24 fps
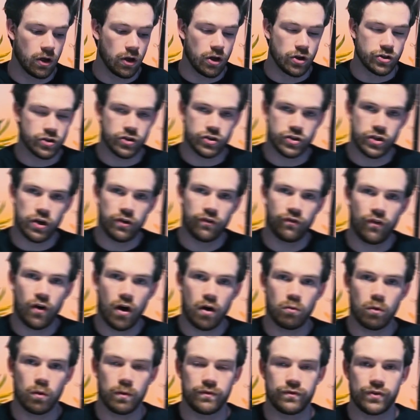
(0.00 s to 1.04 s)
So far
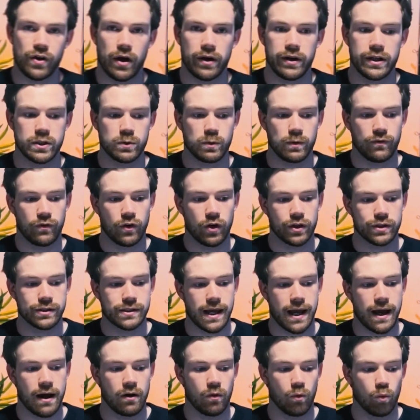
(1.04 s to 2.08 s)
what we've done is we've looked
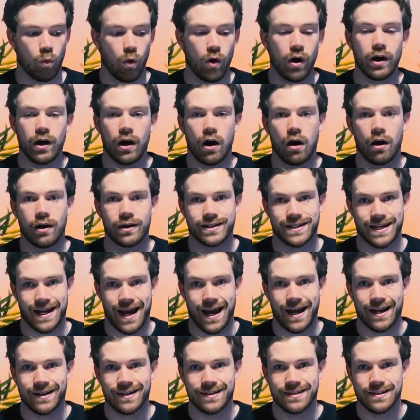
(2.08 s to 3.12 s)
at what are
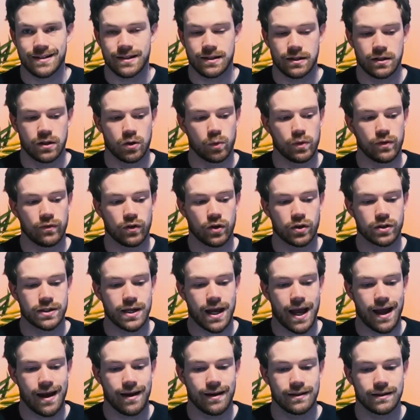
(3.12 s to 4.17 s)
tags. We've looked
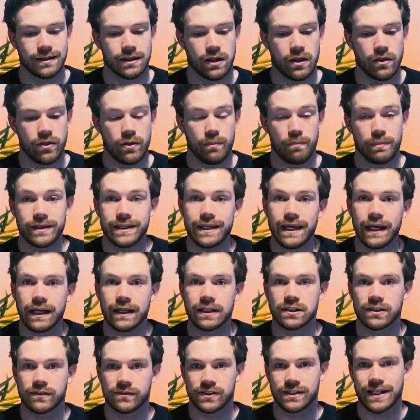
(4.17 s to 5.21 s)
at the
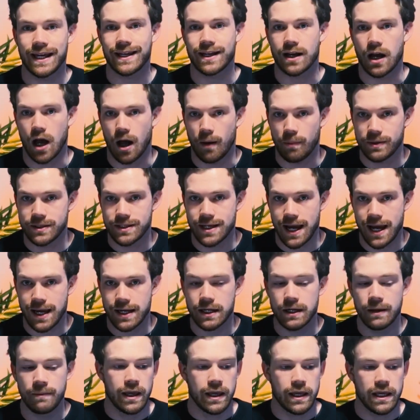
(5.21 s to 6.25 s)
beginnings of setting up a
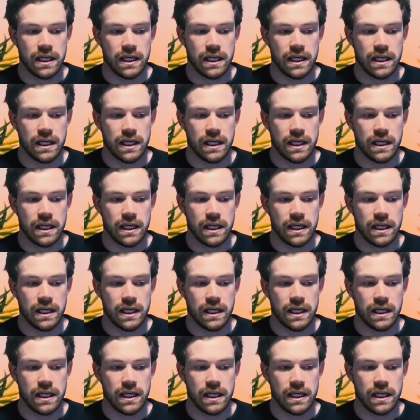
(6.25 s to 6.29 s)
tag.